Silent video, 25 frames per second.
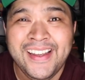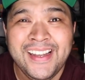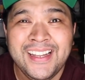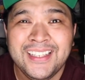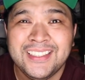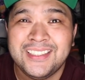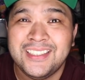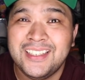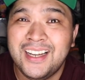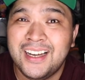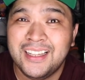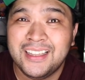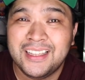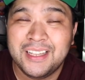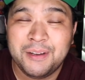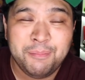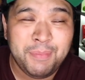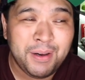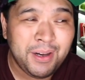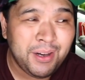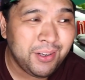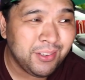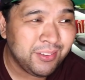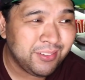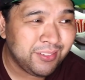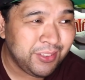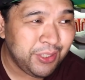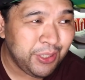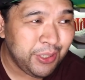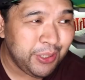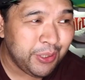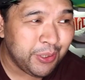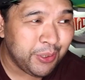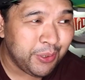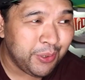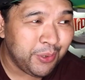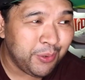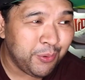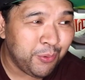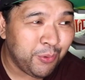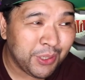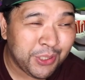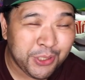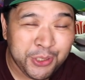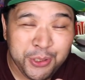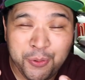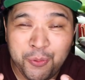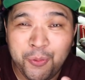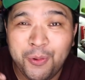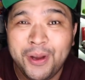It's not about, you know,
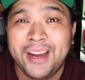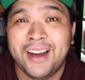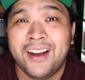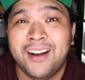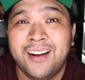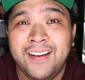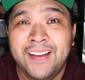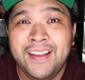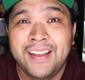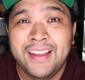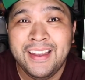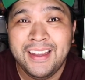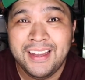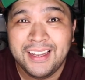what you wear.